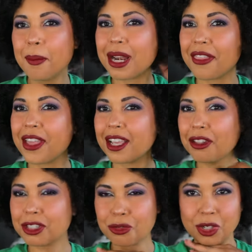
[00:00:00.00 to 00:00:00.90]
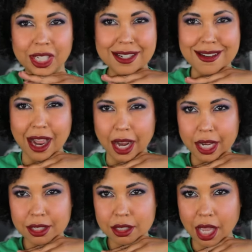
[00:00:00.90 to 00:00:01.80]
but I think it looks really
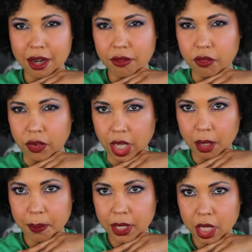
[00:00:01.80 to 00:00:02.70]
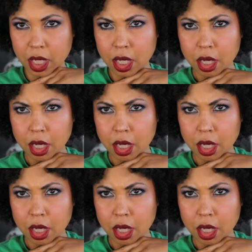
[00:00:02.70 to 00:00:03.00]
nice, kind of vampy.